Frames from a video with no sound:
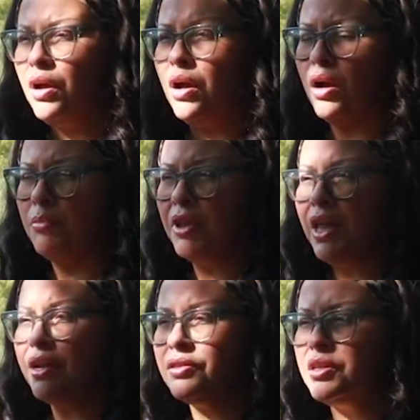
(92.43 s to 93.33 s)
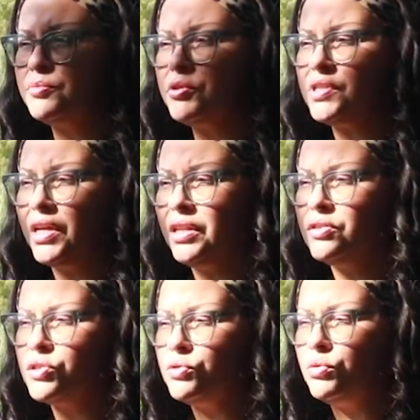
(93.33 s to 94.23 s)
A lot of things
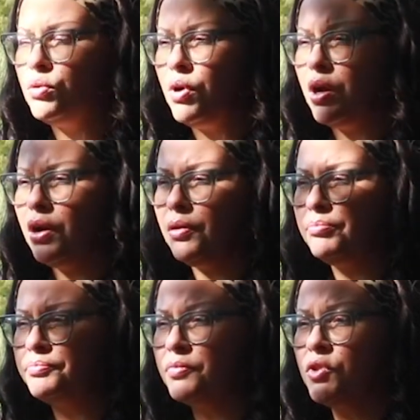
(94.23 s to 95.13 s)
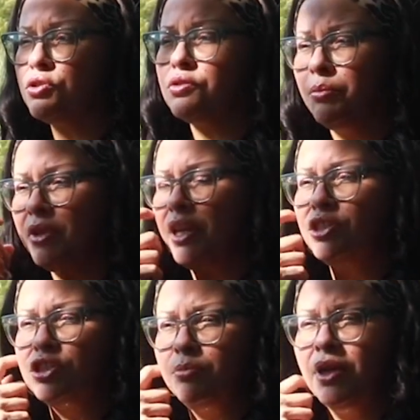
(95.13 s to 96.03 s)
pertaining to
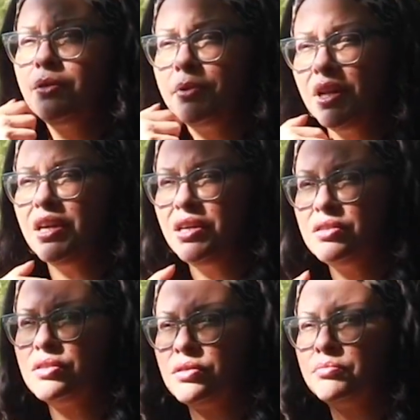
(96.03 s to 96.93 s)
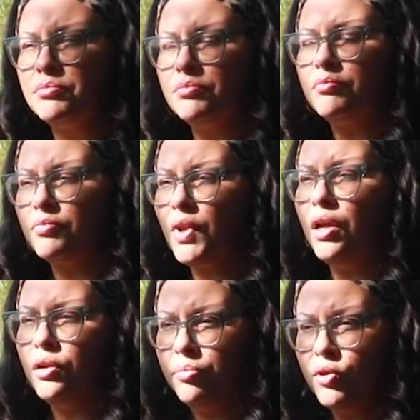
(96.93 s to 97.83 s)
discrimination by the police
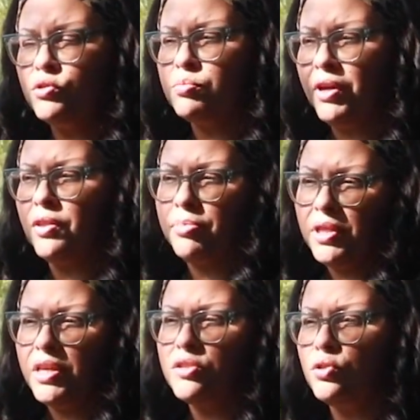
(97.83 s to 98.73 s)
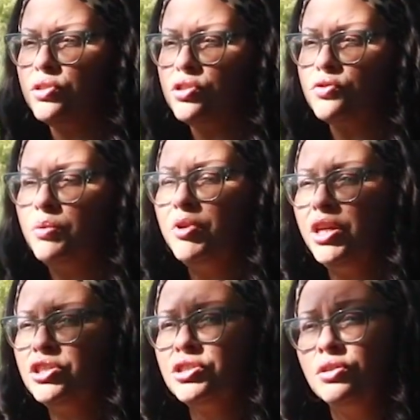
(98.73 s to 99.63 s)
and abuse by the police, or
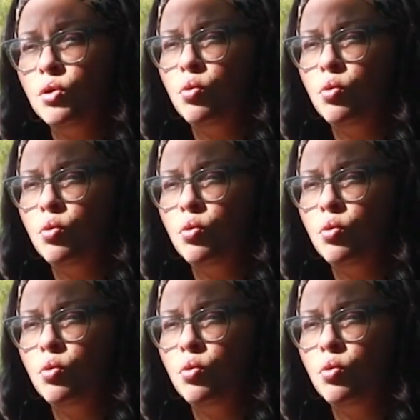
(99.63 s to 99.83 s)
discrimination in the